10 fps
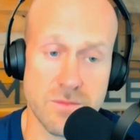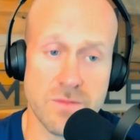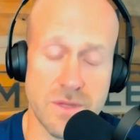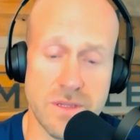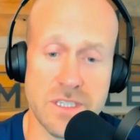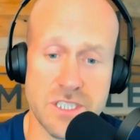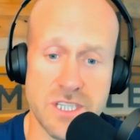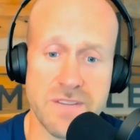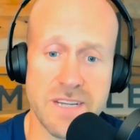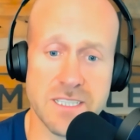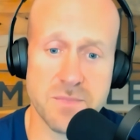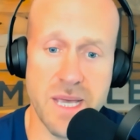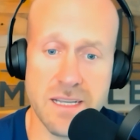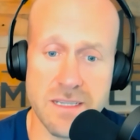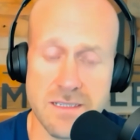The shift has
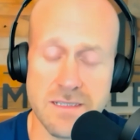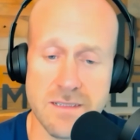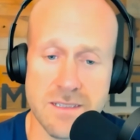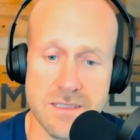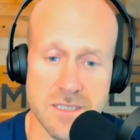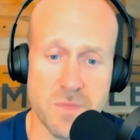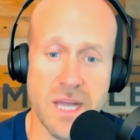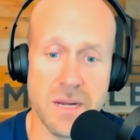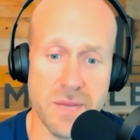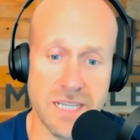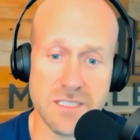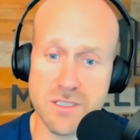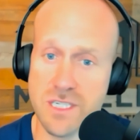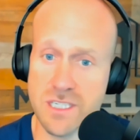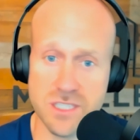been supply demand
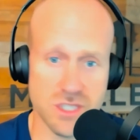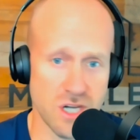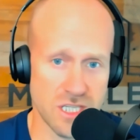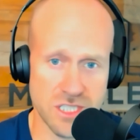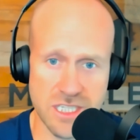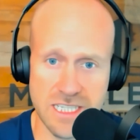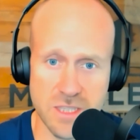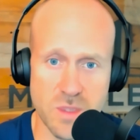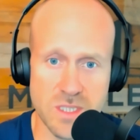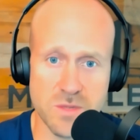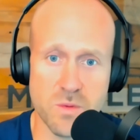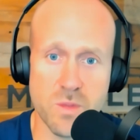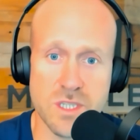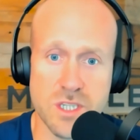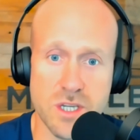to the construction. So
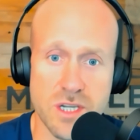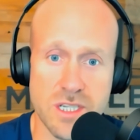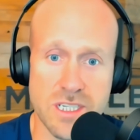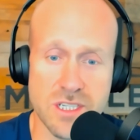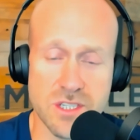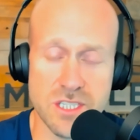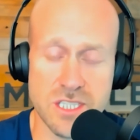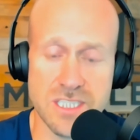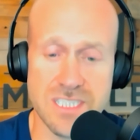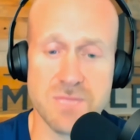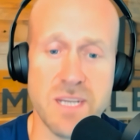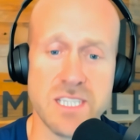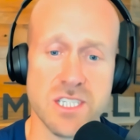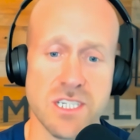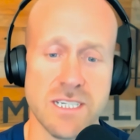what's going on in construction,
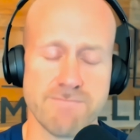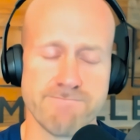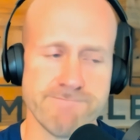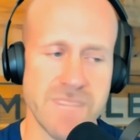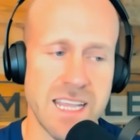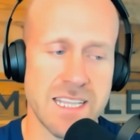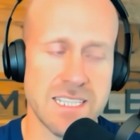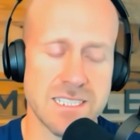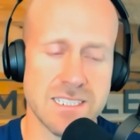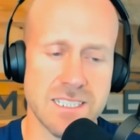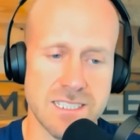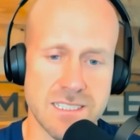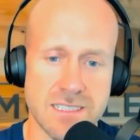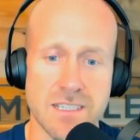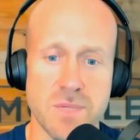especially. This is a
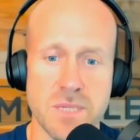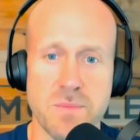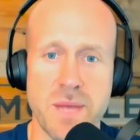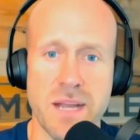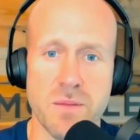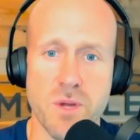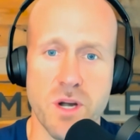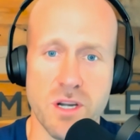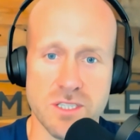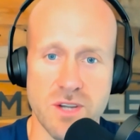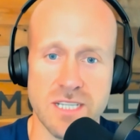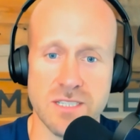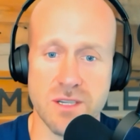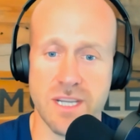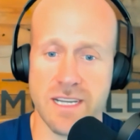little bit dependent on markets, right?
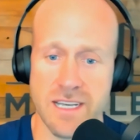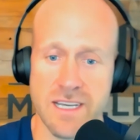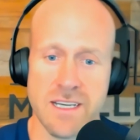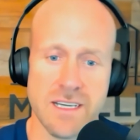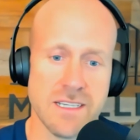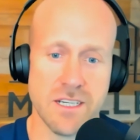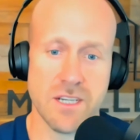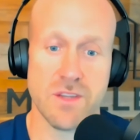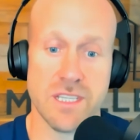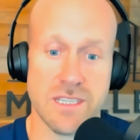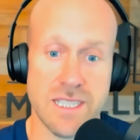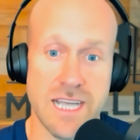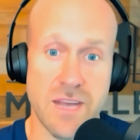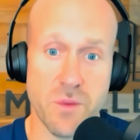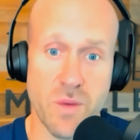So the
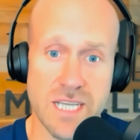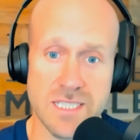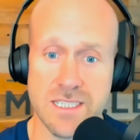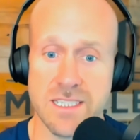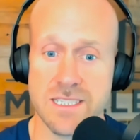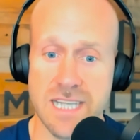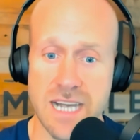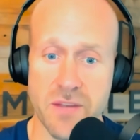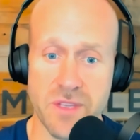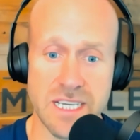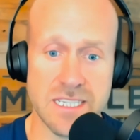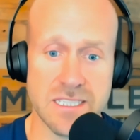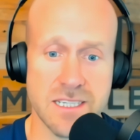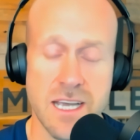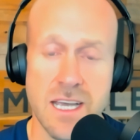Southwest, the
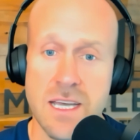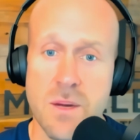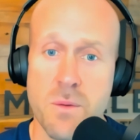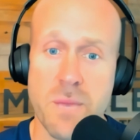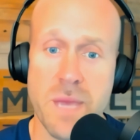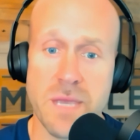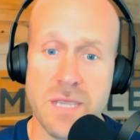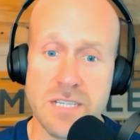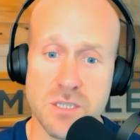Southeast, major,